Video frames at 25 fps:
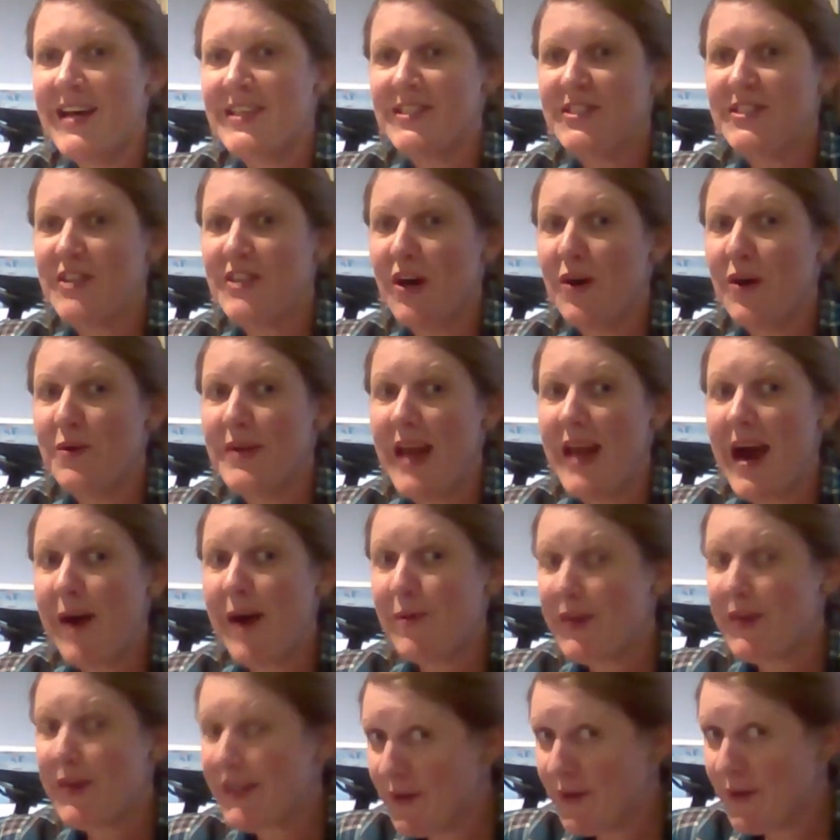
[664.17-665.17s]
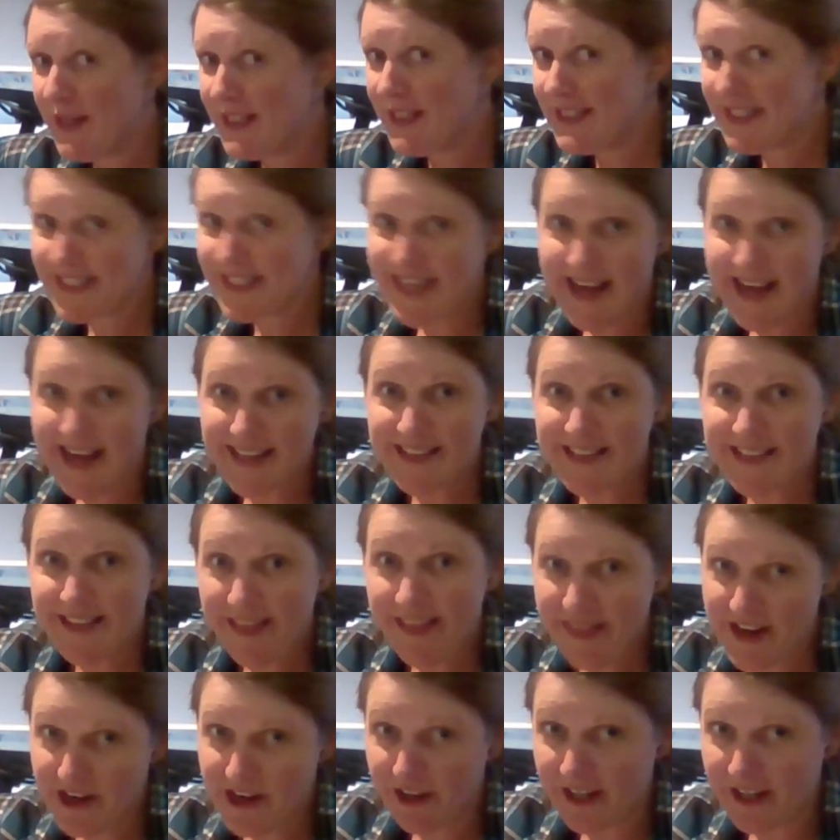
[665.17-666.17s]
So now we're going to test the
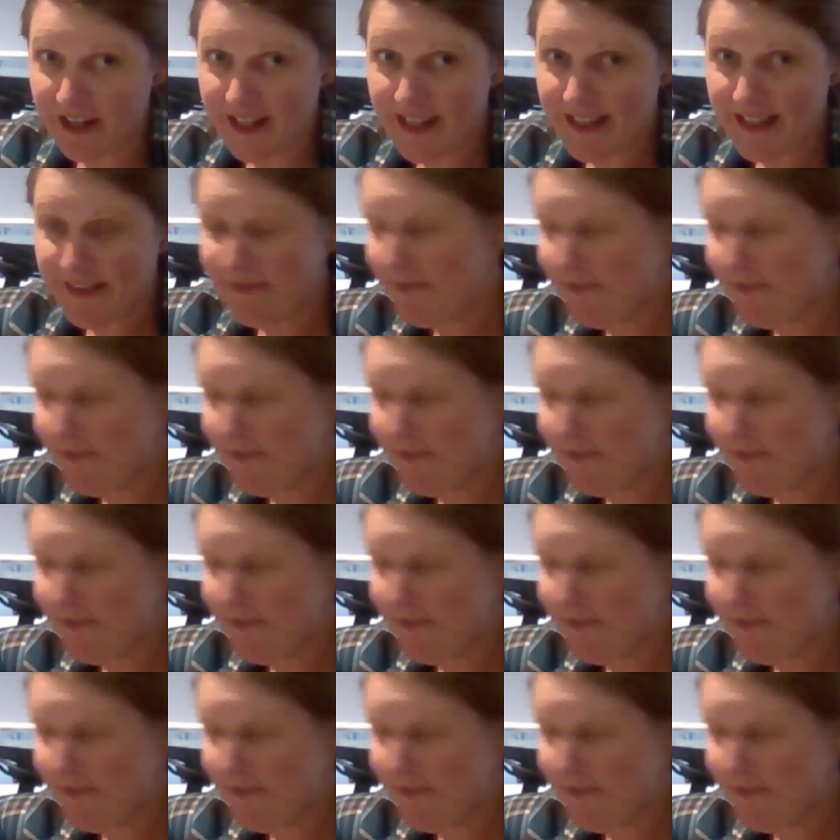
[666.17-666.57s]
theory.